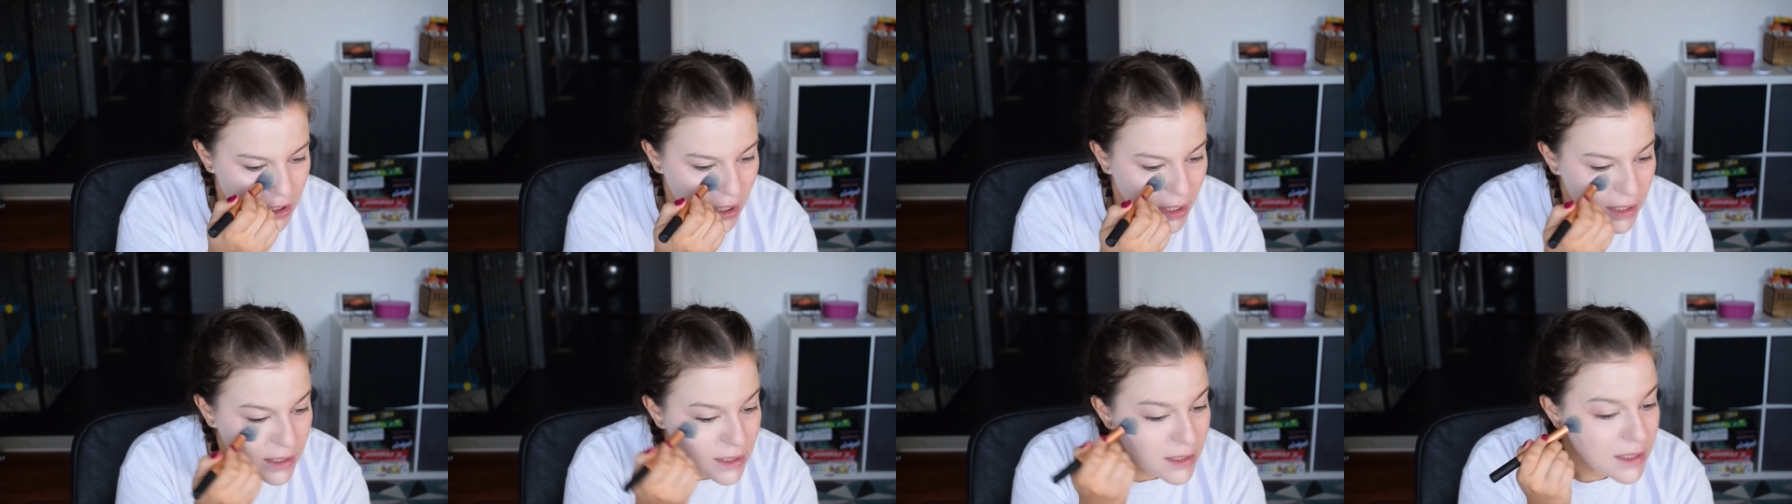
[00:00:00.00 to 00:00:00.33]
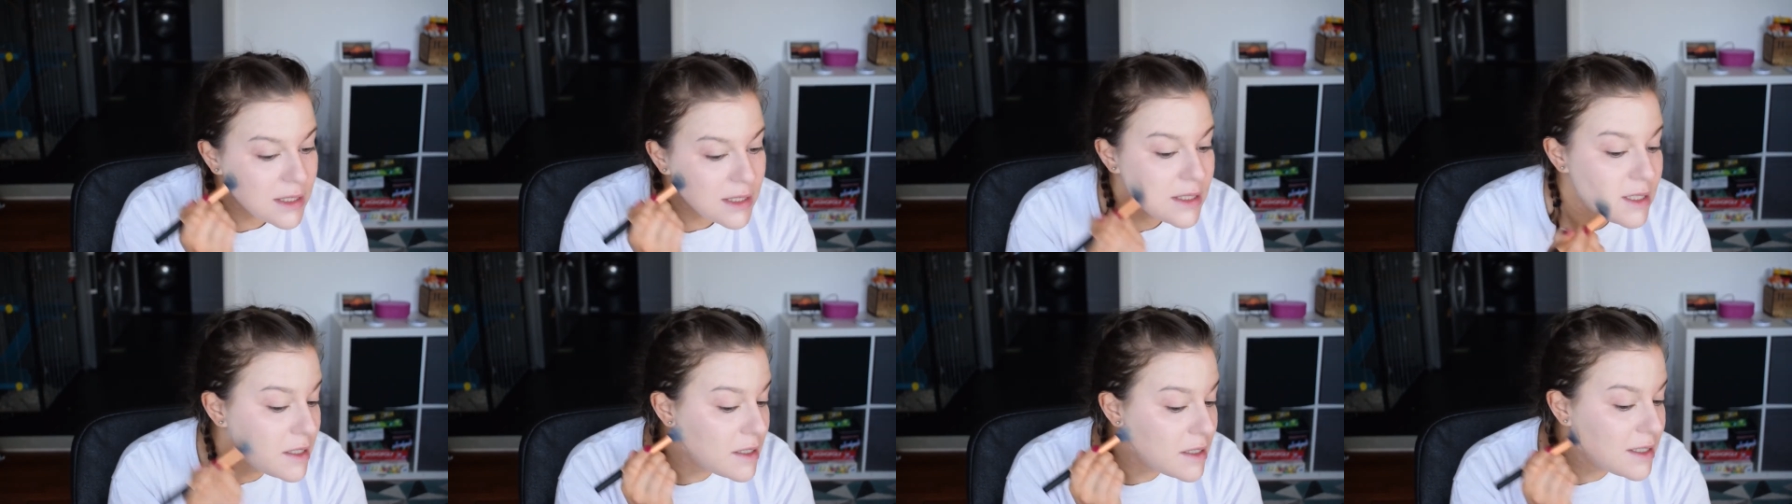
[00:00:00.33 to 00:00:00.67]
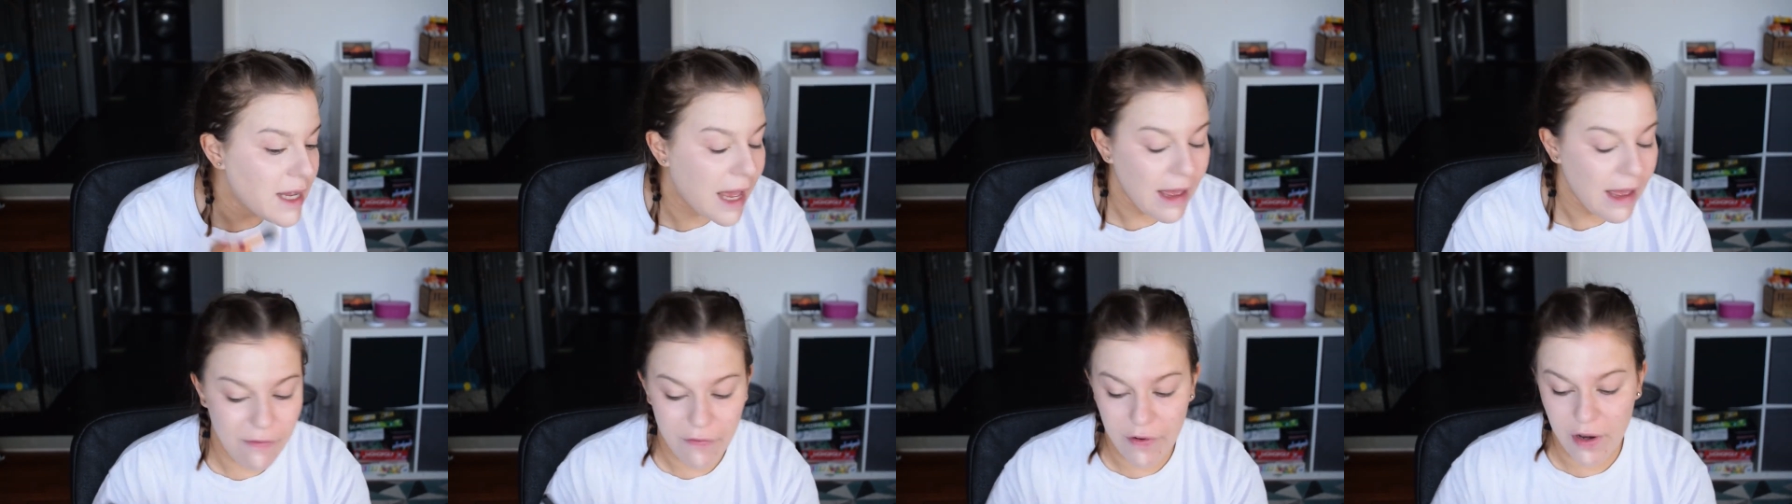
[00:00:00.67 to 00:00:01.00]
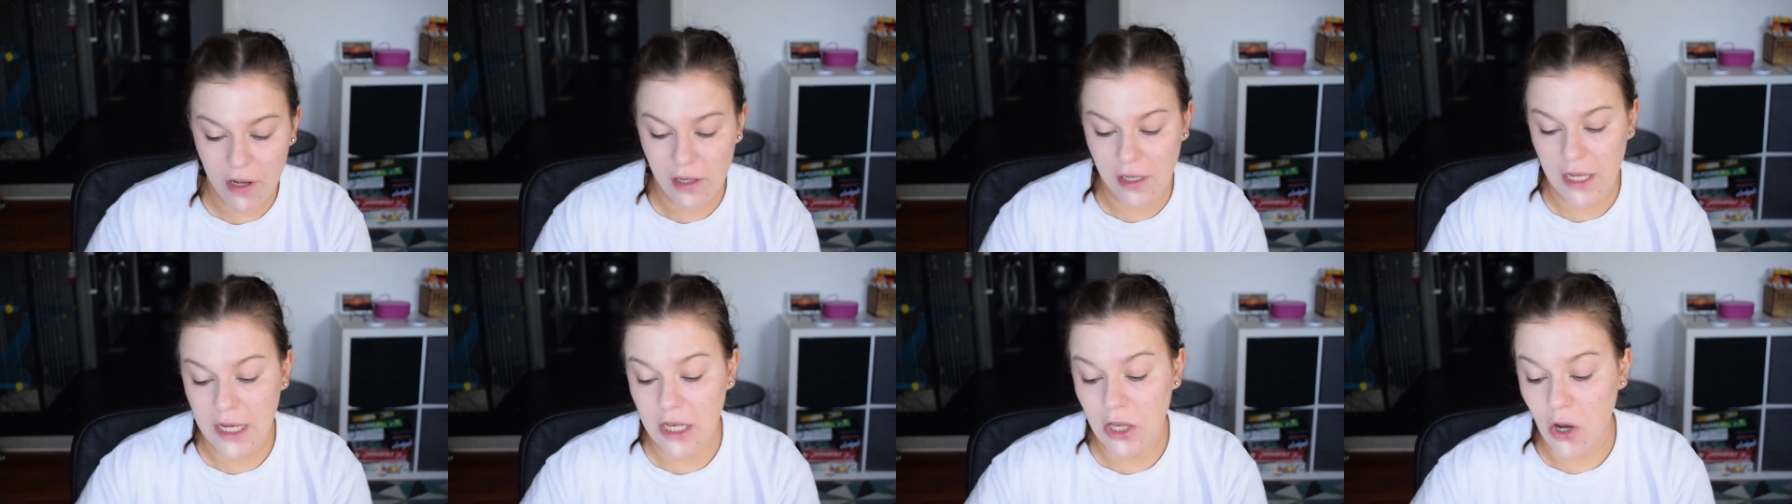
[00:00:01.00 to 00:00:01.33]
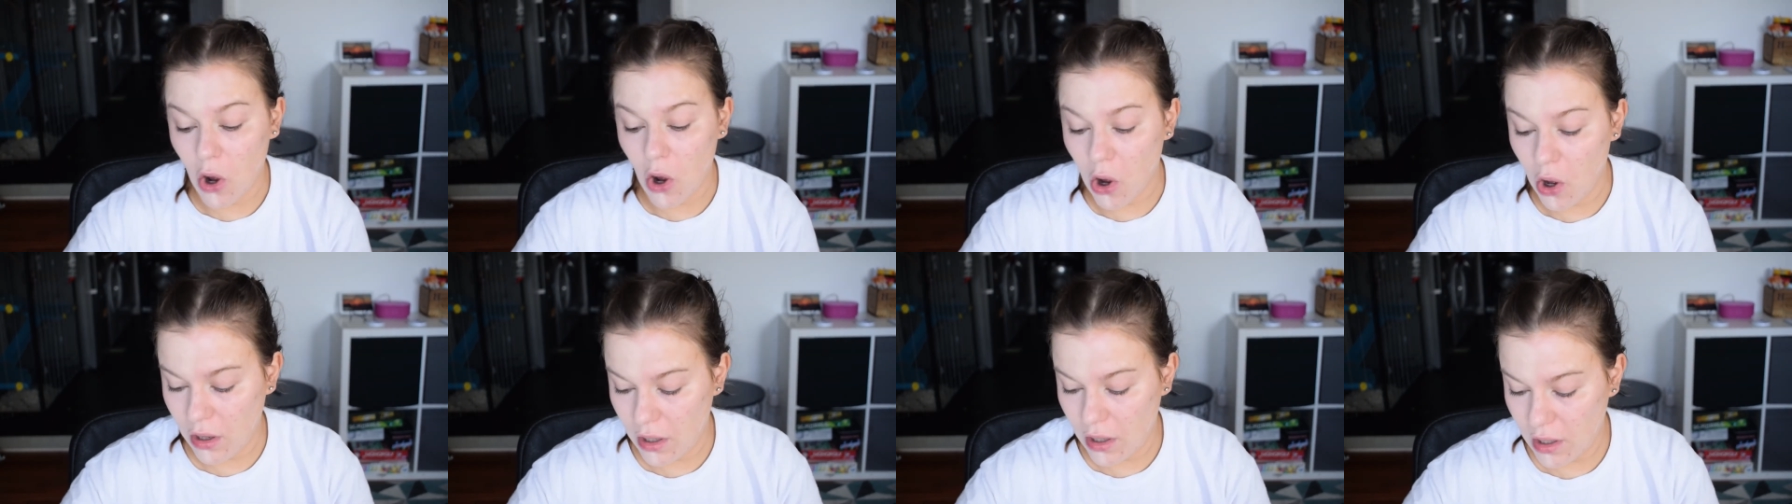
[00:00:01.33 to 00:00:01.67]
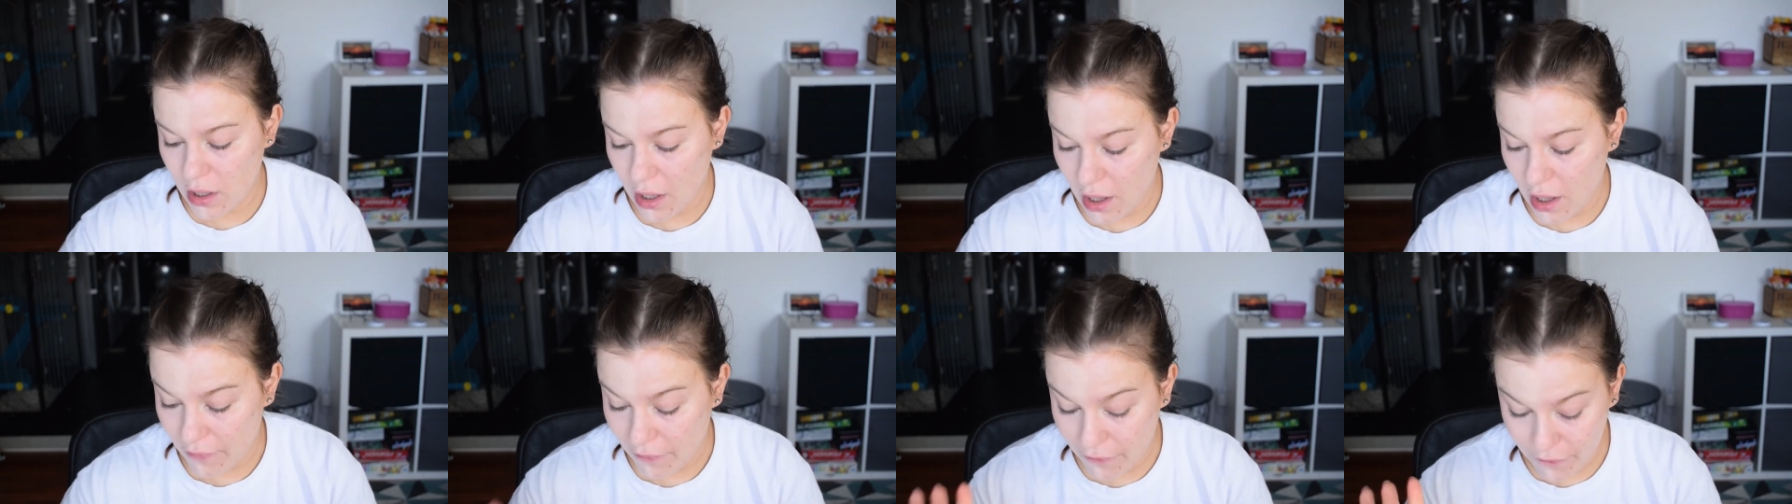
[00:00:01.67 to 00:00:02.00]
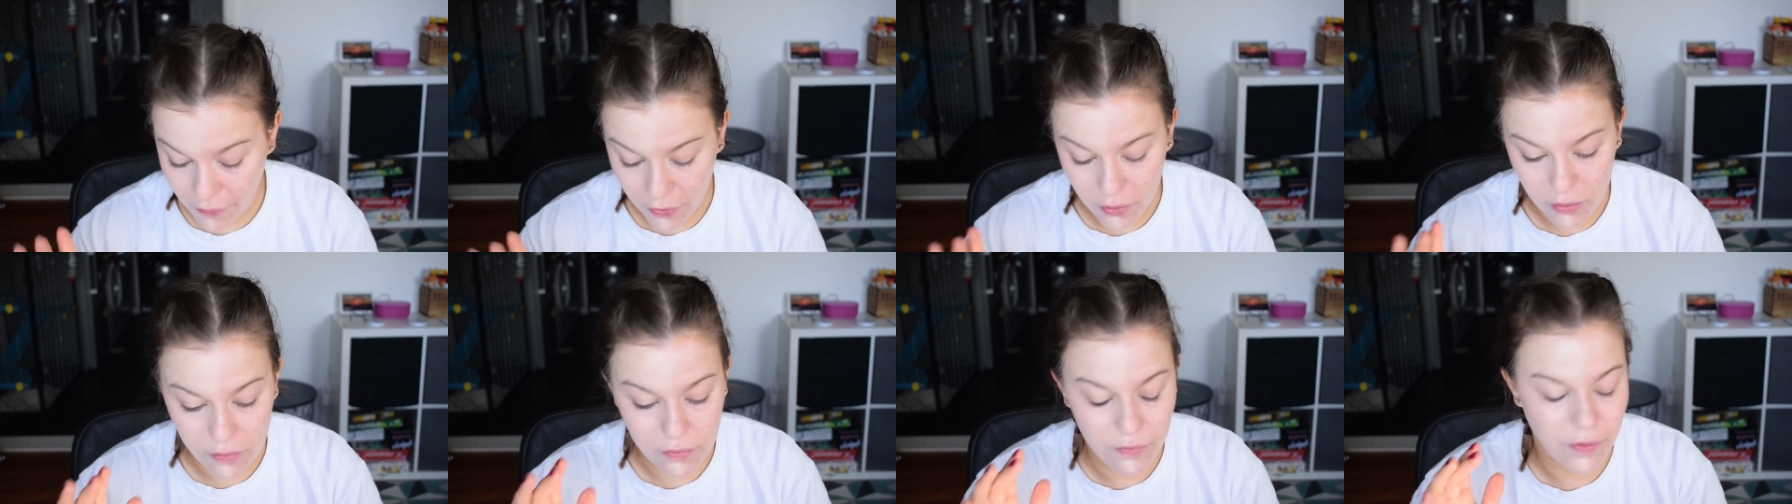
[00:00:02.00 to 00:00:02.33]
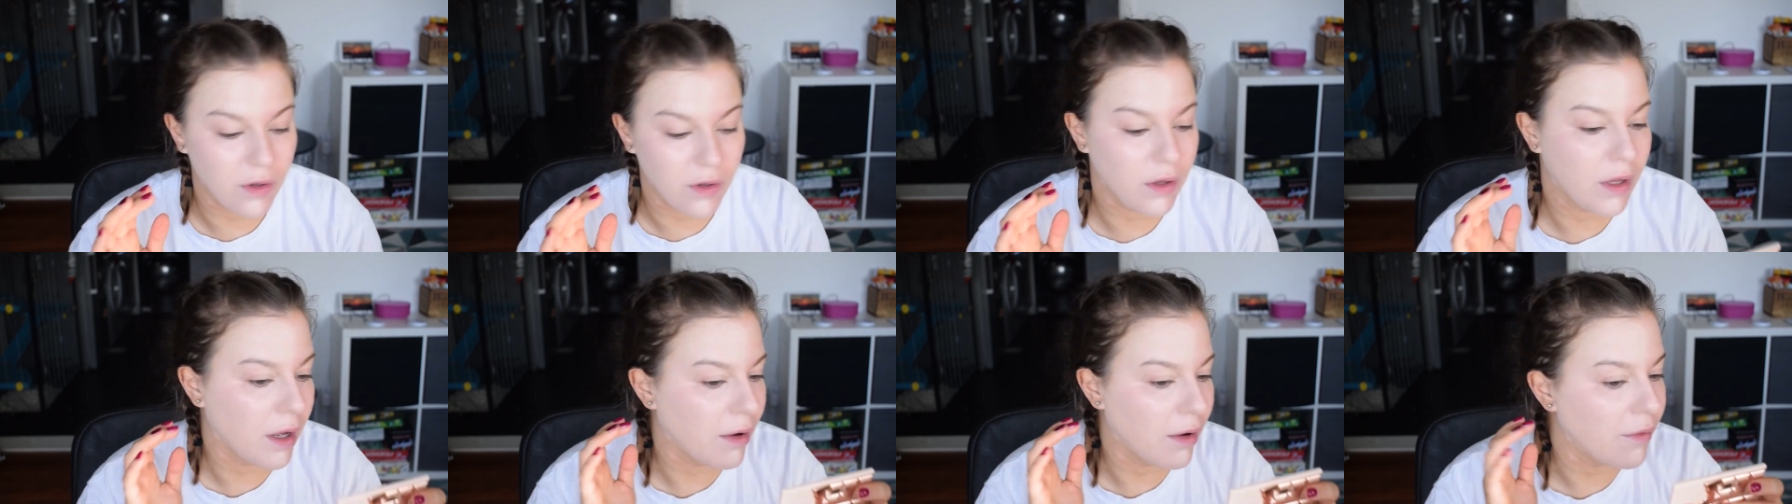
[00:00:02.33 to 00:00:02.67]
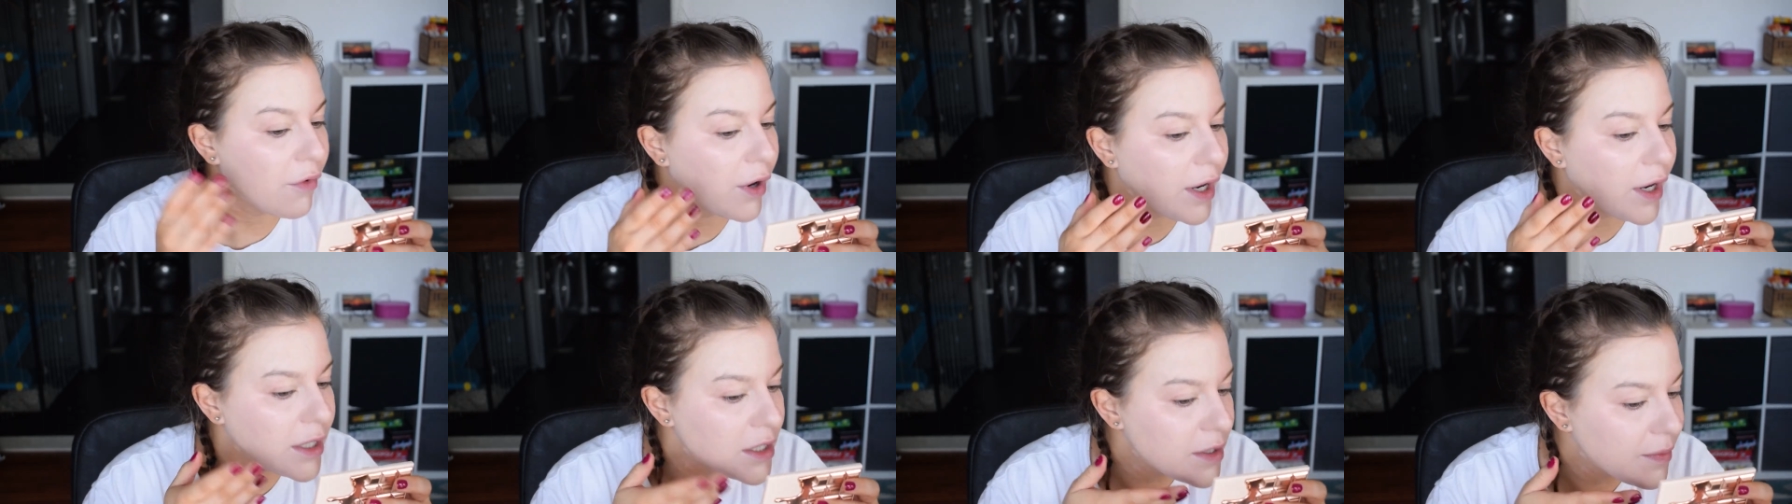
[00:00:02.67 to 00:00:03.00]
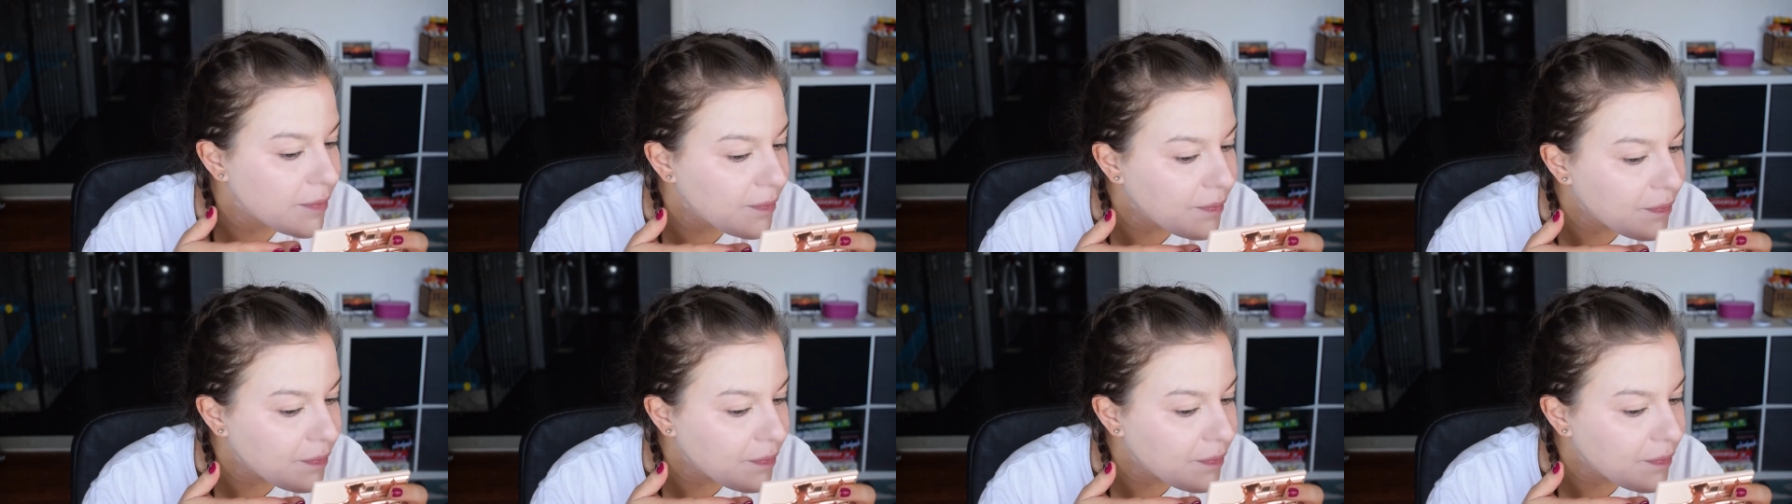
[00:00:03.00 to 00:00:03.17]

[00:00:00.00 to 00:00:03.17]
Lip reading: It's definitely not a full coverage.